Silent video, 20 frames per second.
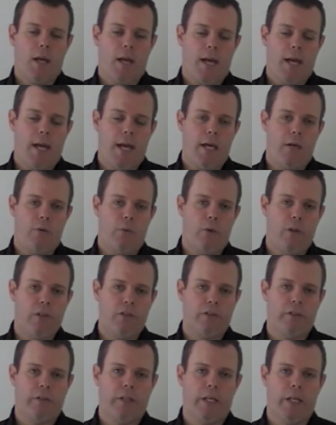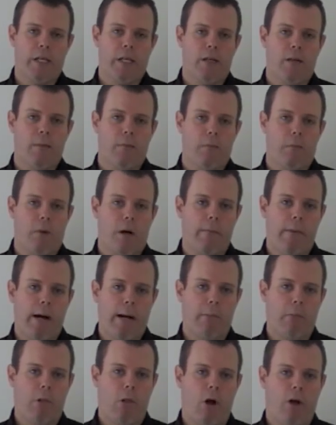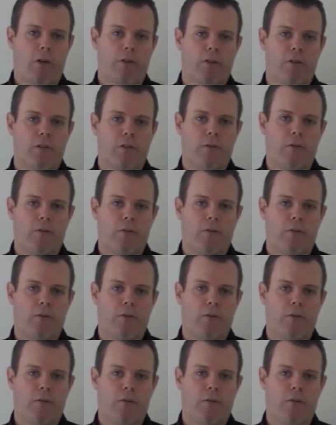And recently, my mum lost